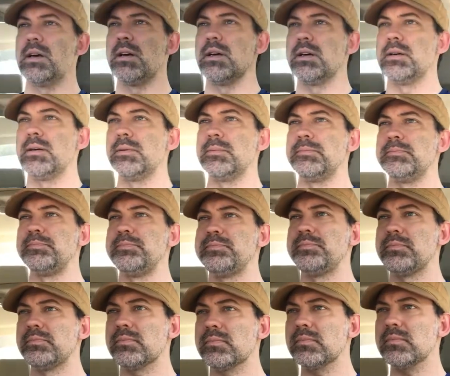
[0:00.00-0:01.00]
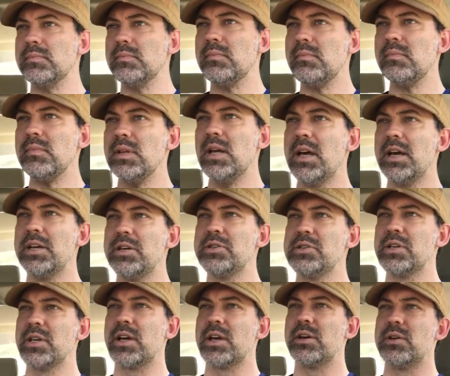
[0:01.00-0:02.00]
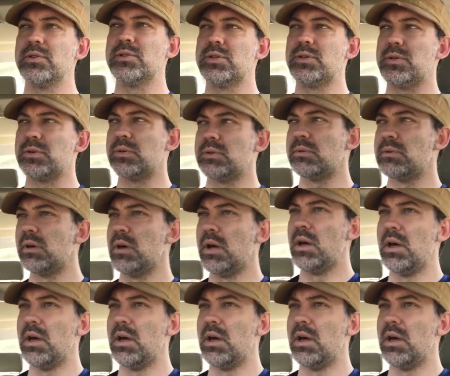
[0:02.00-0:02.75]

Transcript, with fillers: um, I usually go to